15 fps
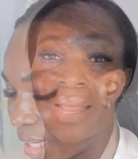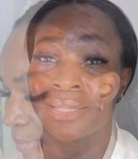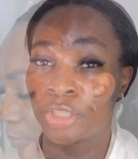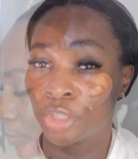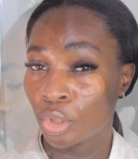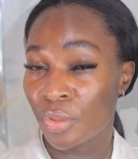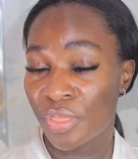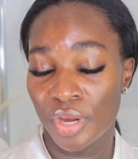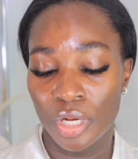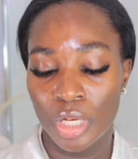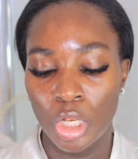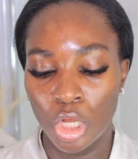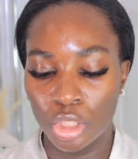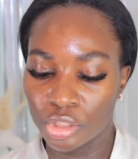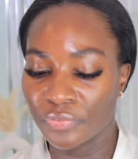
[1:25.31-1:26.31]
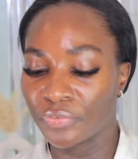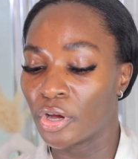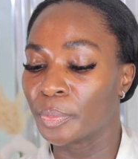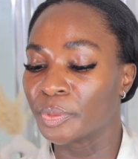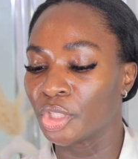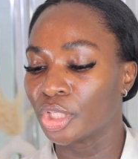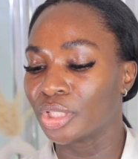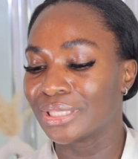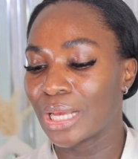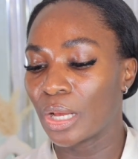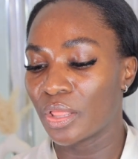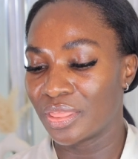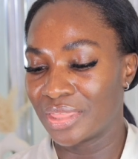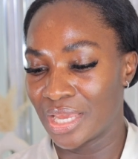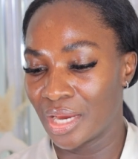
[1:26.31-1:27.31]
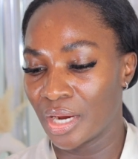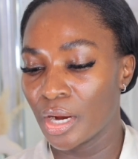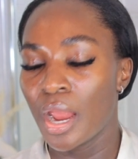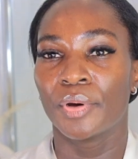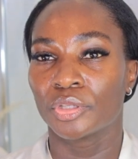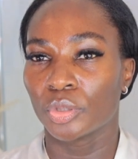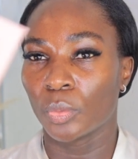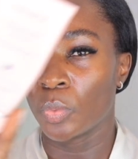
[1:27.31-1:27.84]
And so there are lots of options out there, but